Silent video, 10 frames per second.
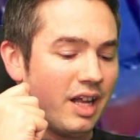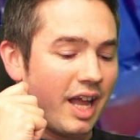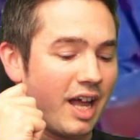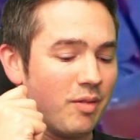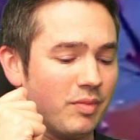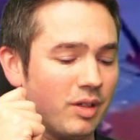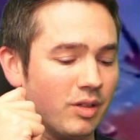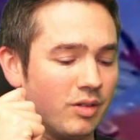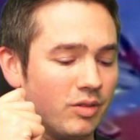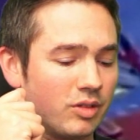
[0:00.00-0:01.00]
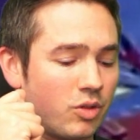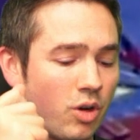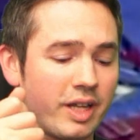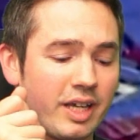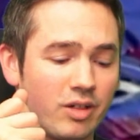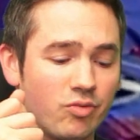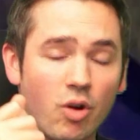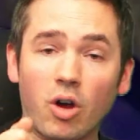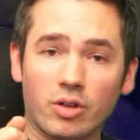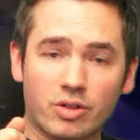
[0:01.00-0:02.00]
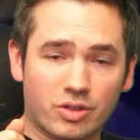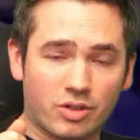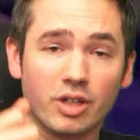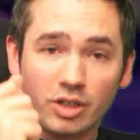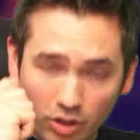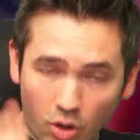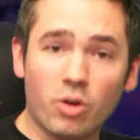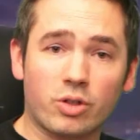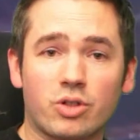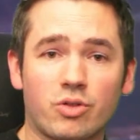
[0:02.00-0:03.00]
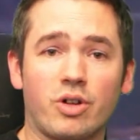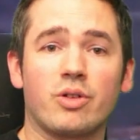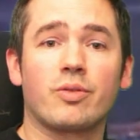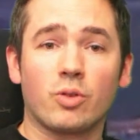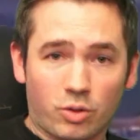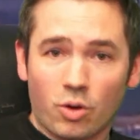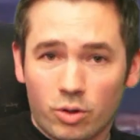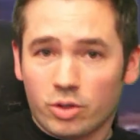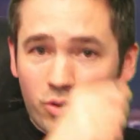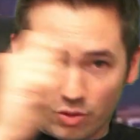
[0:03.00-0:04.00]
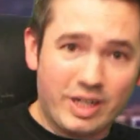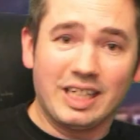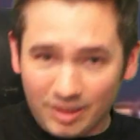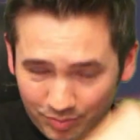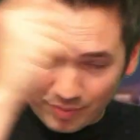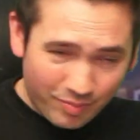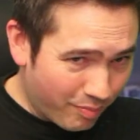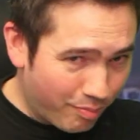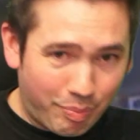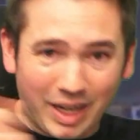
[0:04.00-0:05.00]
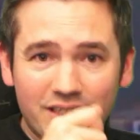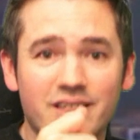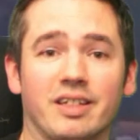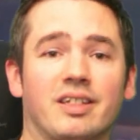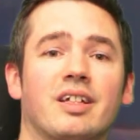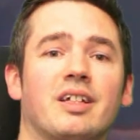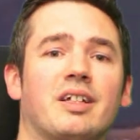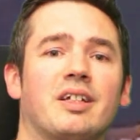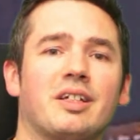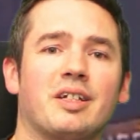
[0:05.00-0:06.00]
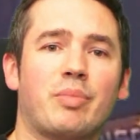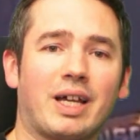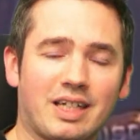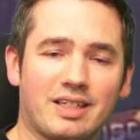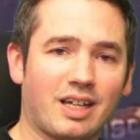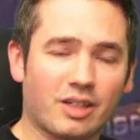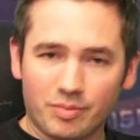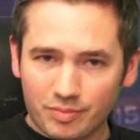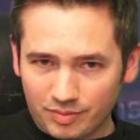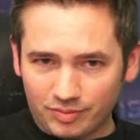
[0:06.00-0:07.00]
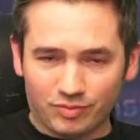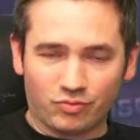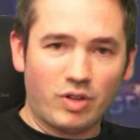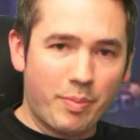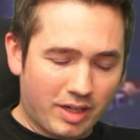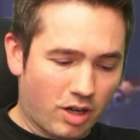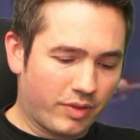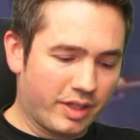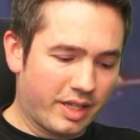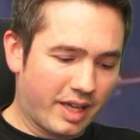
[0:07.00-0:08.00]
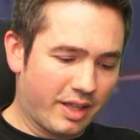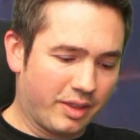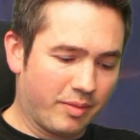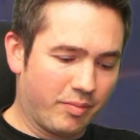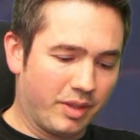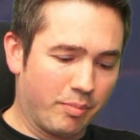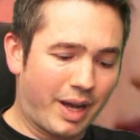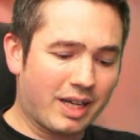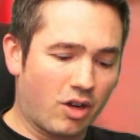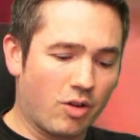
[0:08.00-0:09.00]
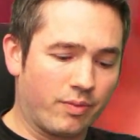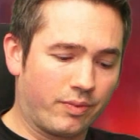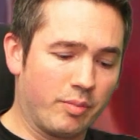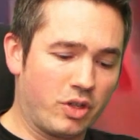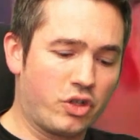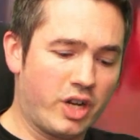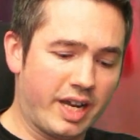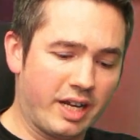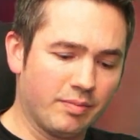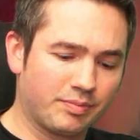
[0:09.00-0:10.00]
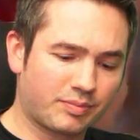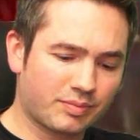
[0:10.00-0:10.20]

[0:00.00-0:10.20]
Um, Chronic and Rocks and Corkscrew, of course, Corkscrew nearly battered Panic Attack, ripping off the, uh, the, the back of the machine.